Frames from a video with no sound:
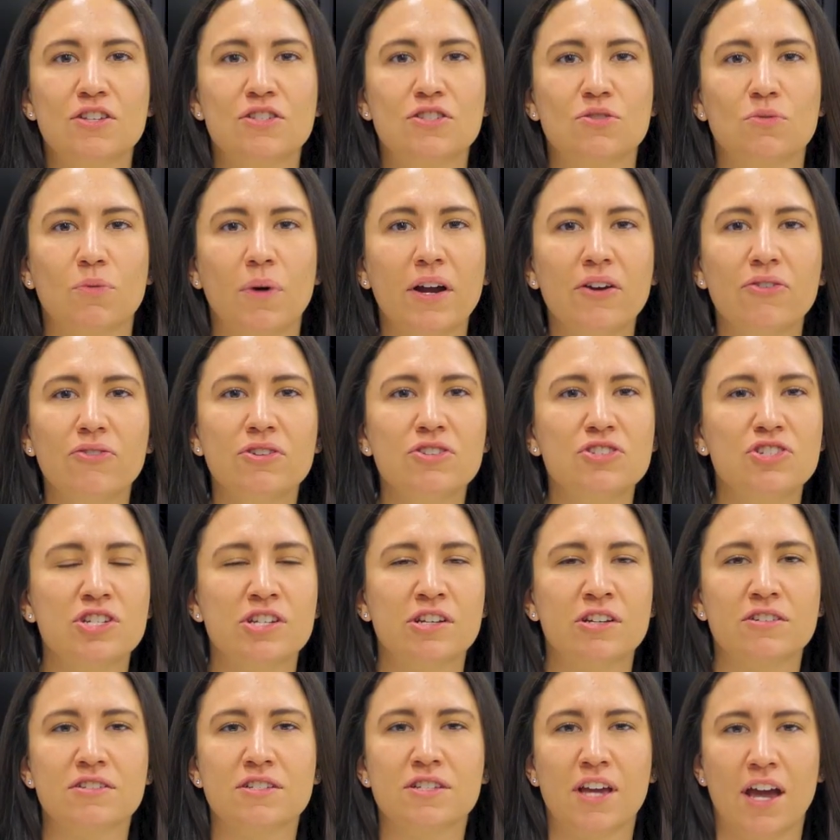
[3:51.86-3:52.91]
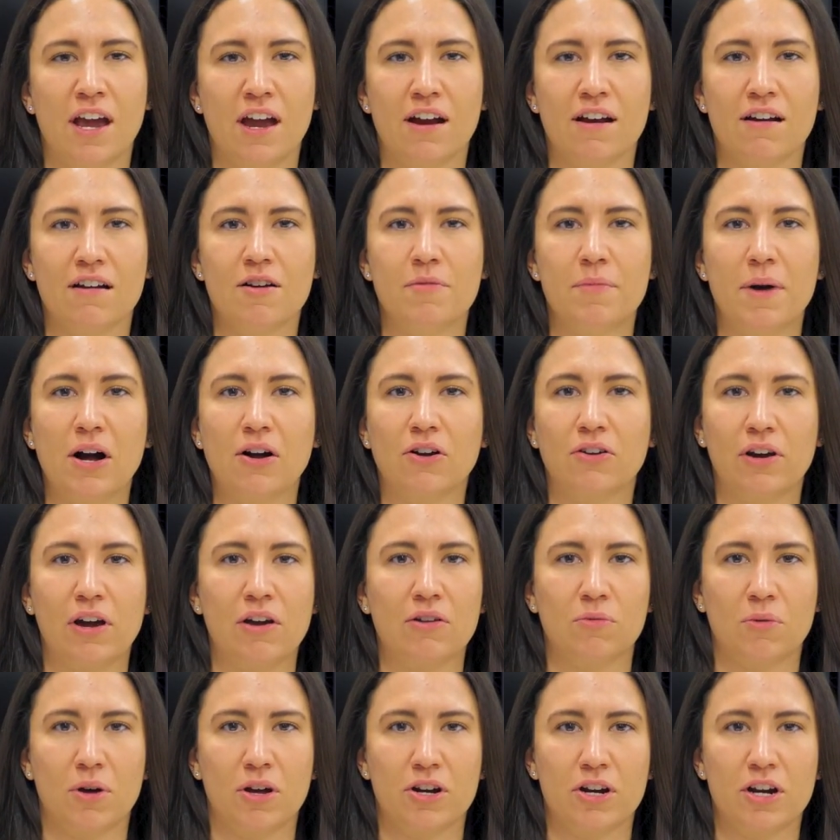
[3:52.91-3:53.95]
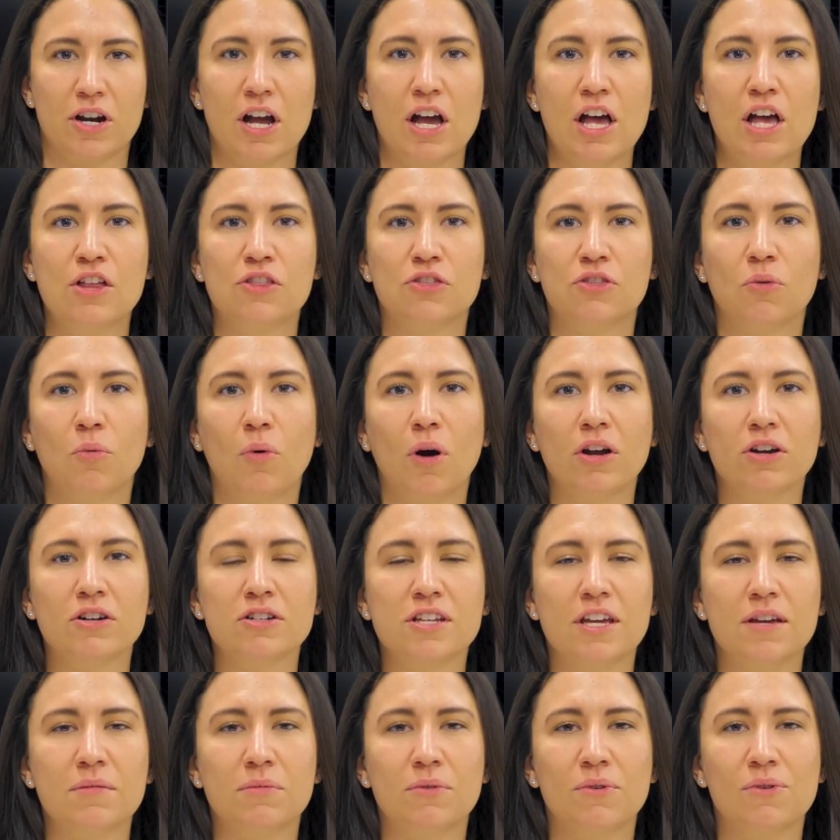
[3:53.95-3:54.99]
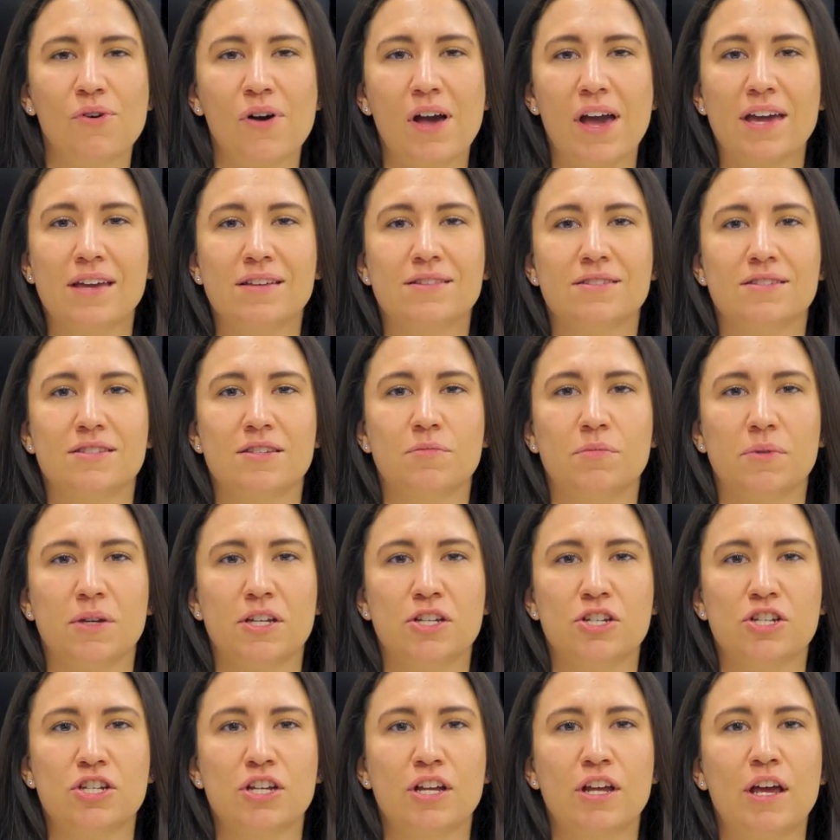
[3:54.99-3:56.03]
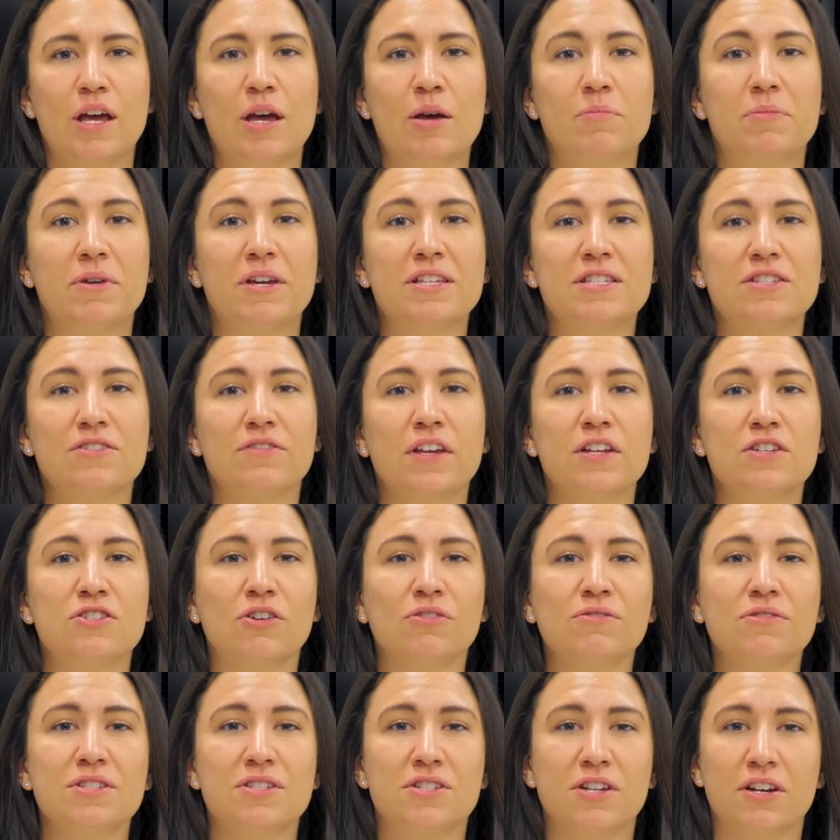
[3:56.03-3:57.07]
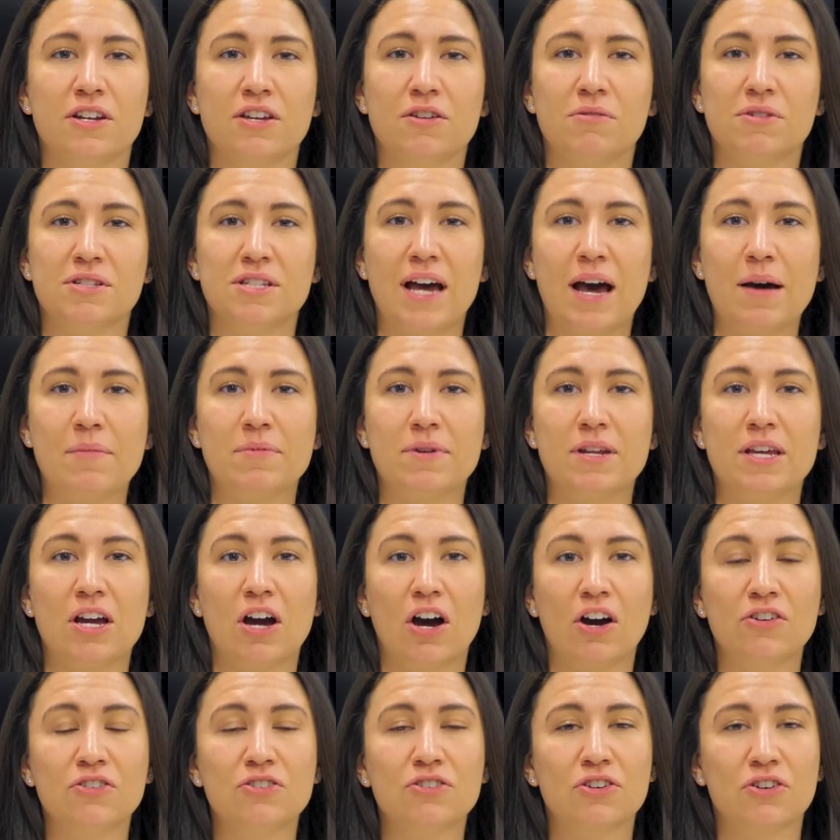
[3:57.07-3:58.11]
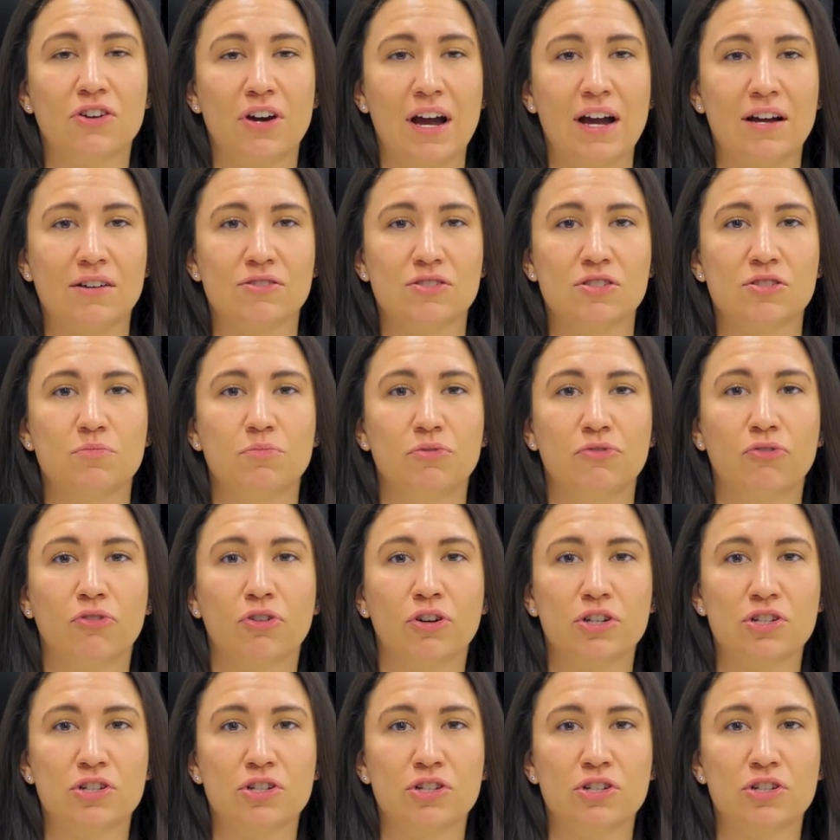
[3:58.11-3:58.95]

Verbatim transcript: So why do engineers care about groundwater, the water table, and seepage? Because if they don't study what's happening underground before